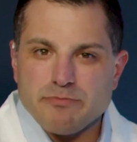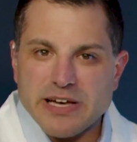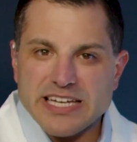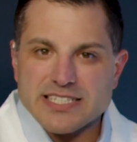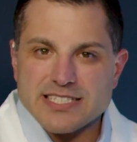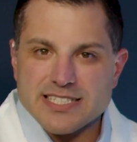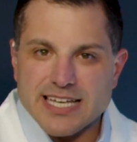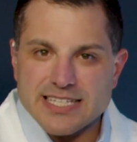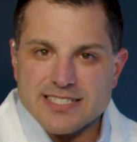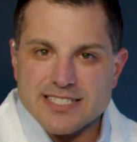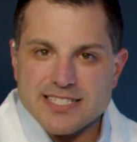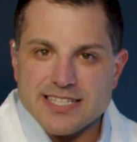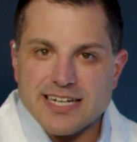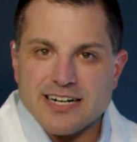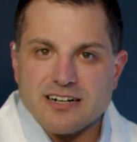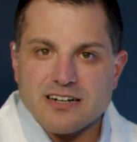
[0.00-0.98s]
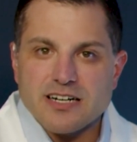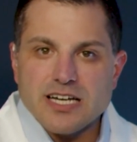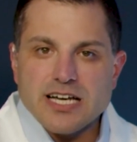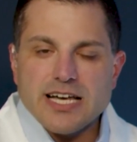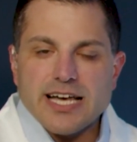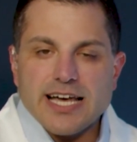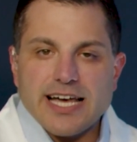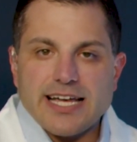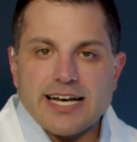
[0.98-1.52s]
makes sense there.
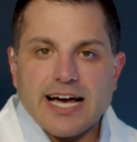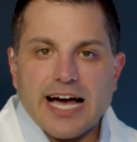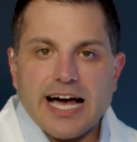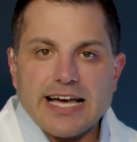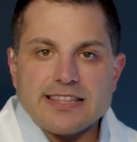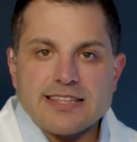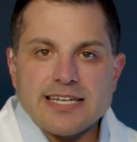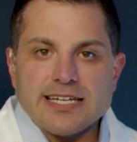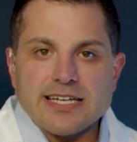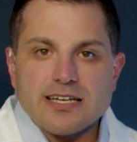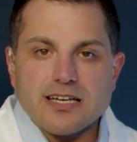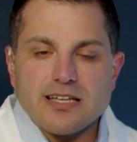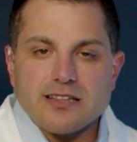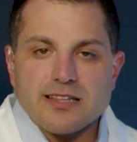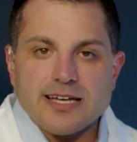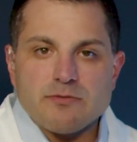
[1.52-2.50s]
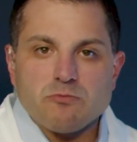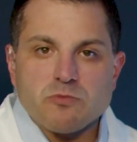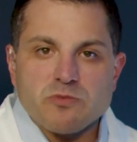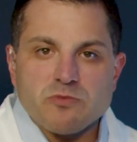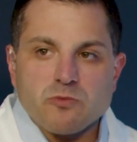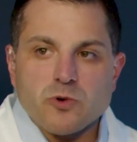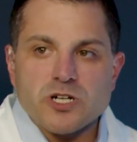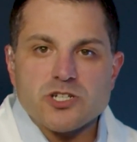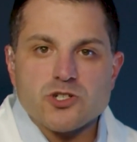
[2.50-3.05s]
And I think that
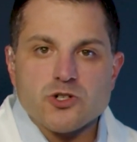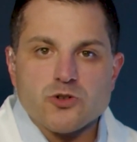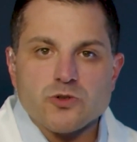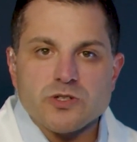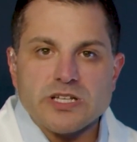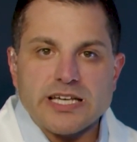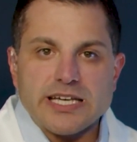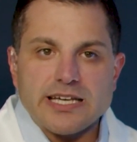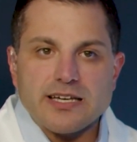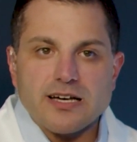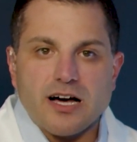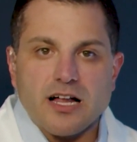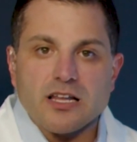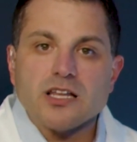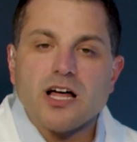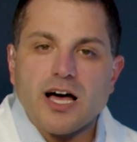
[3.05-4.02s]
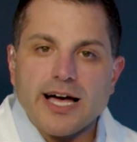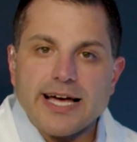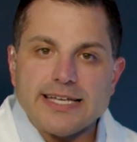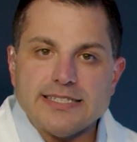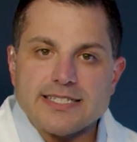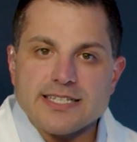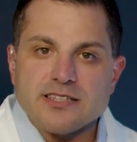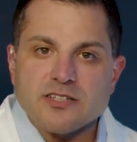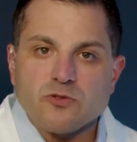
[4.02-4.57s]
we're truly
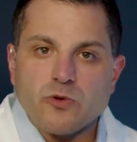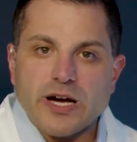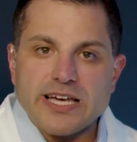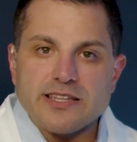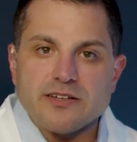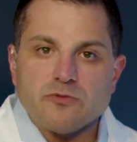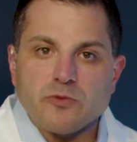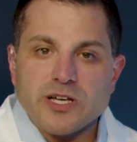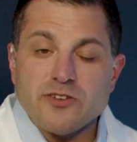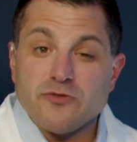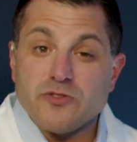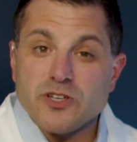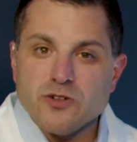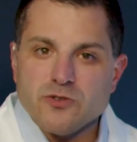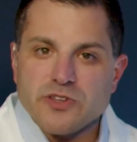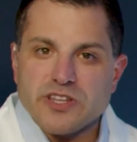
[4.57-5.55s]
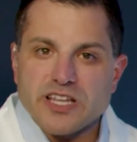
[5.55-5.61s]
aligned in the way that we view